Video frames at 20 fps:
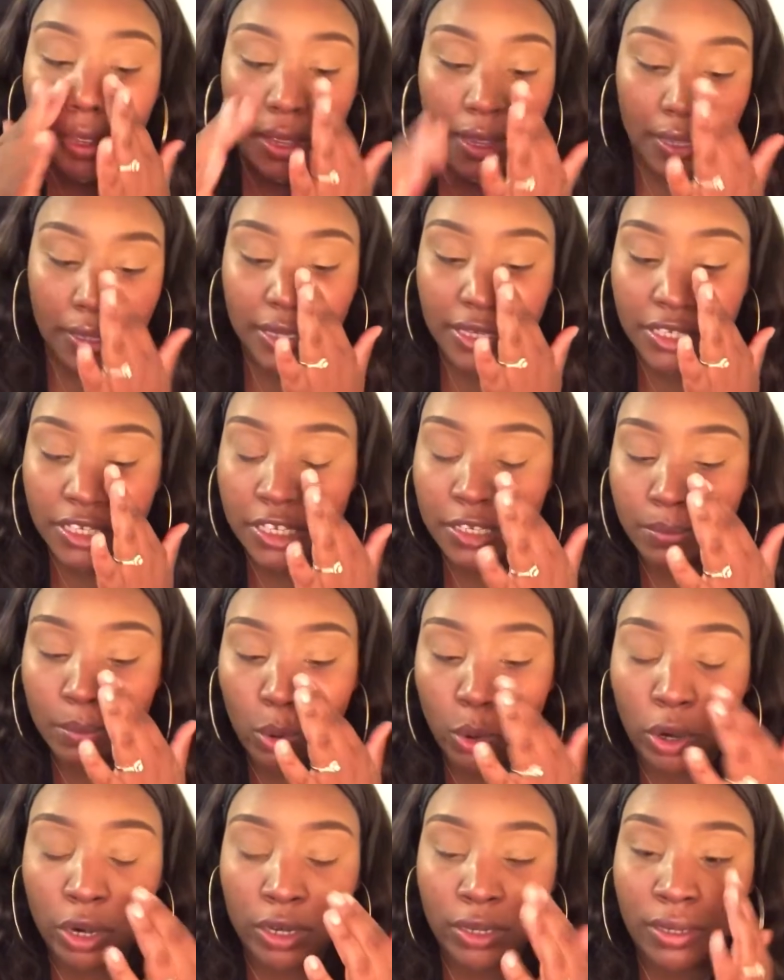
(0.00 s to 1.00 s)
And this is
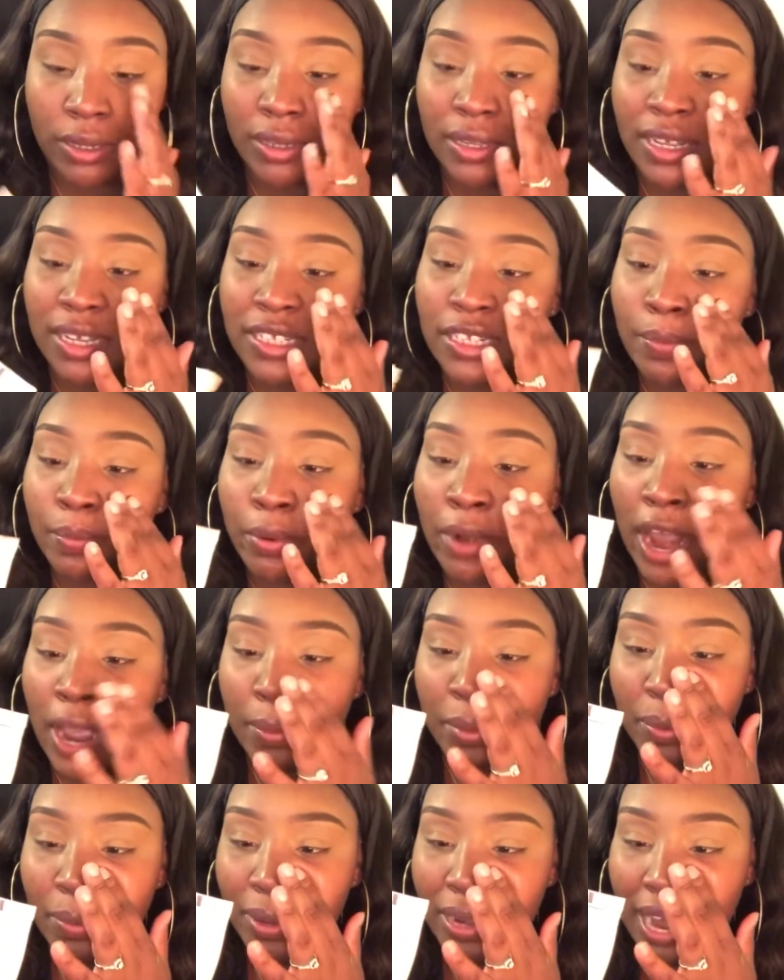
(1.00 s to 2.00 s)
more, it's a
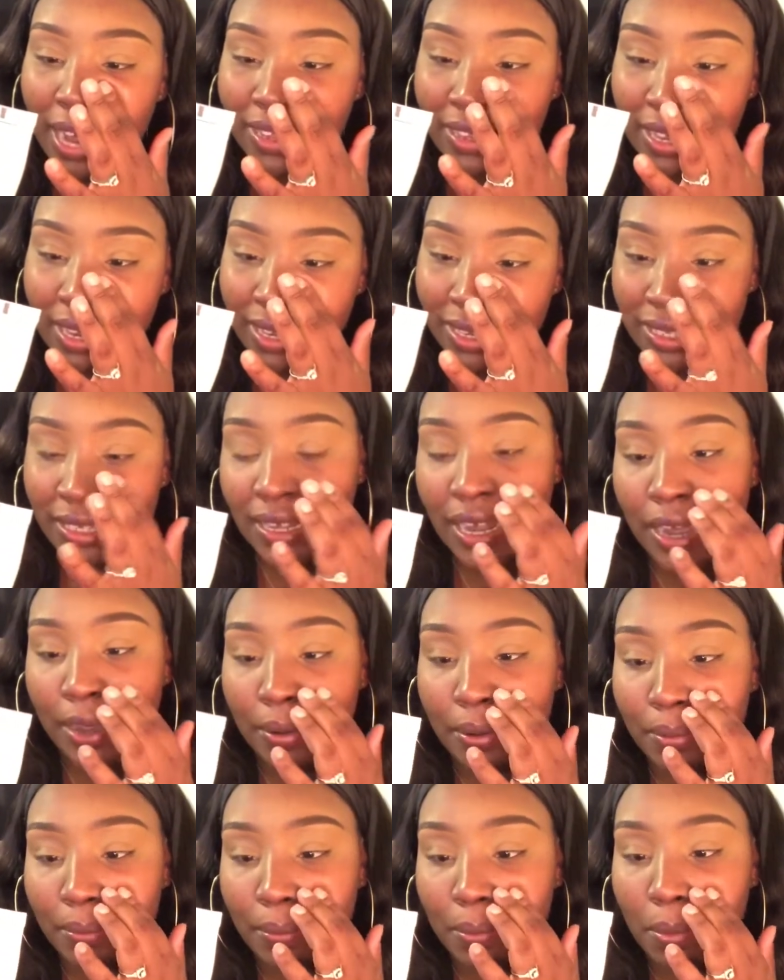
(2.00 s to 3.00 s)
primer, but I think it's like
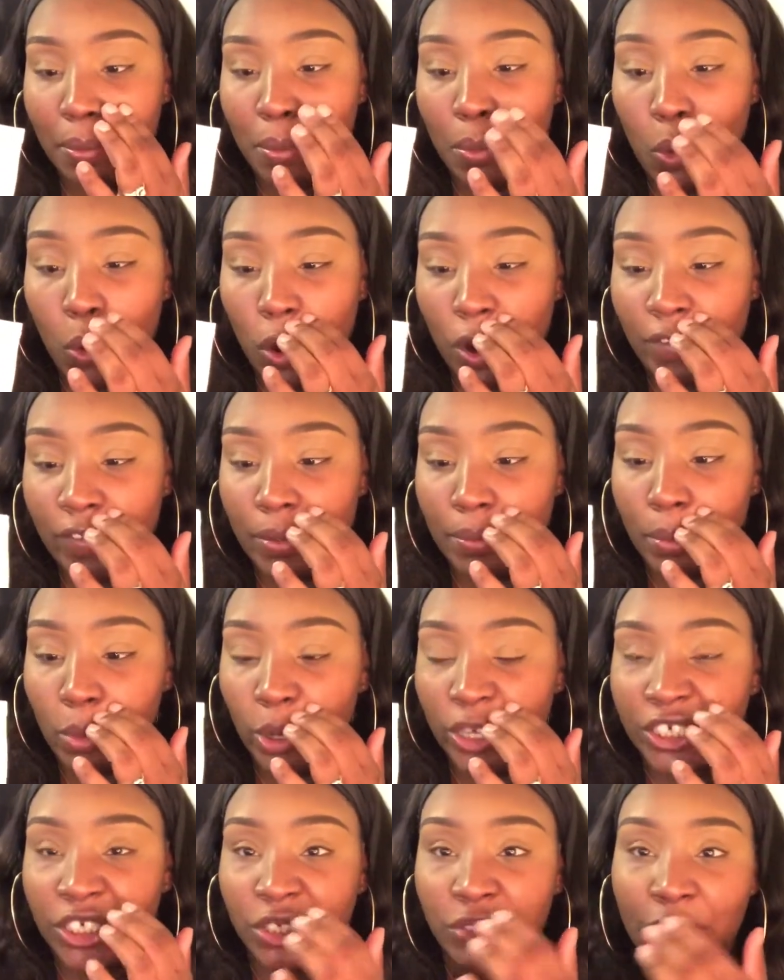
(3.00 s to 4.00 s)
more of a
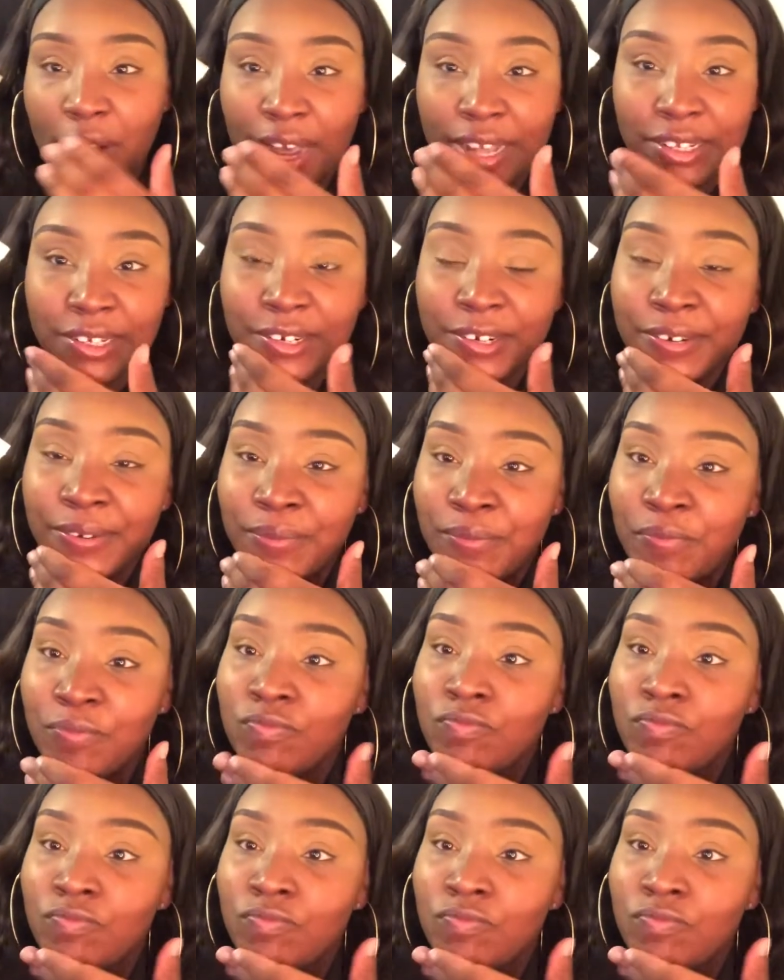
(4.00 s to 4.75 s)
moisturizer.